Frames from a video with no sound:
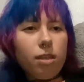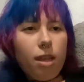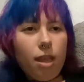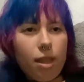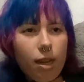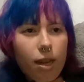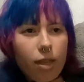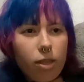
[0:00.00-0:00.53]

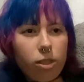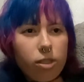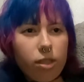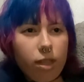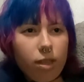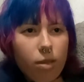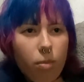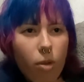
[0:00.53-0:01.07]
and then I could
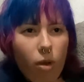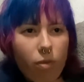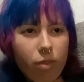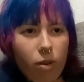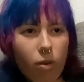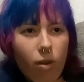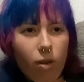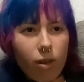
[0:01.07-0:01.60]
take them off
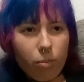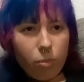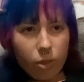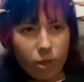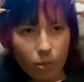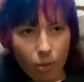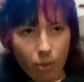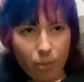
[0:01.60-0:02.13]
and on and put
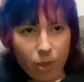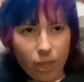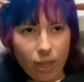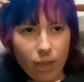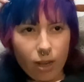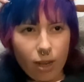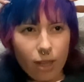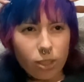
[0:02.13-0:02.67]
them on my
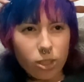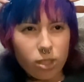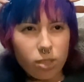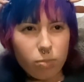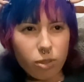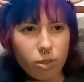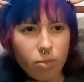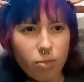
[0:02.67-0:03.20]
head, and I just
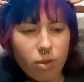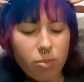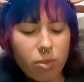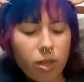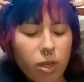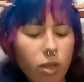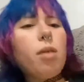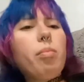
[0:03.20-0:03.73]
put them up
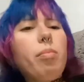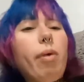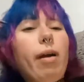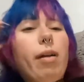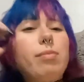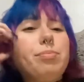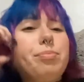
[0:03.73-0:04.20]
here. But